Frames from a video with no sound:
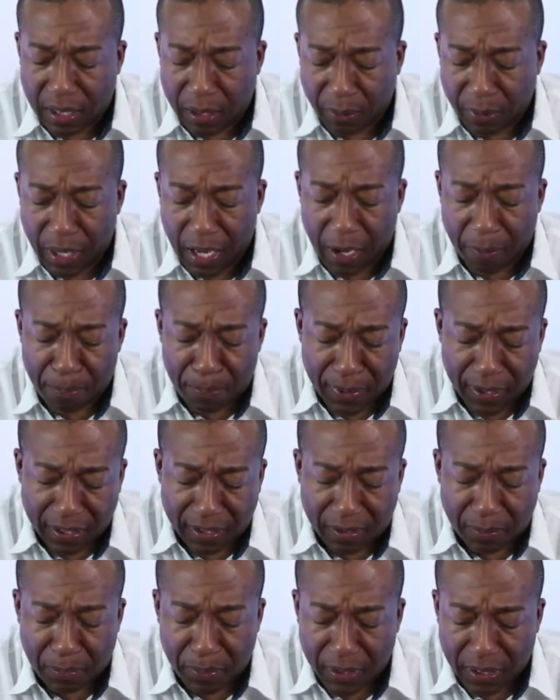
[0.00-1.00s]
We have
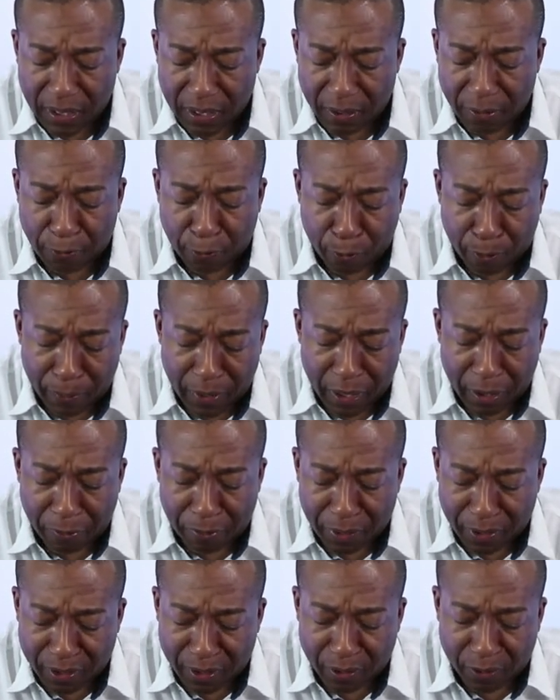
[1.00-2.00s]
Bixby, 4
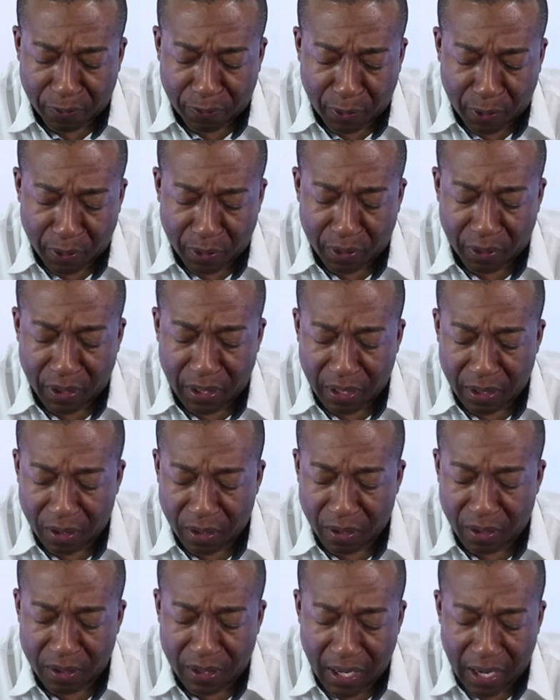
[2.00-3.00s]
megapixel full
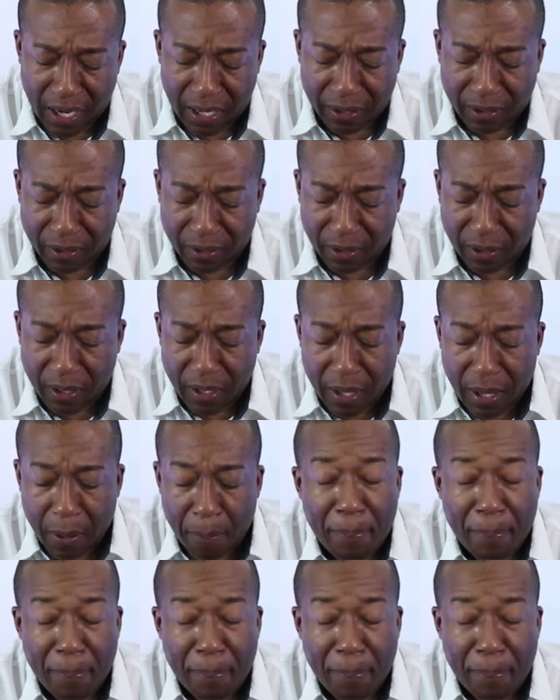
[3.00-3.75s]
editor, Docker.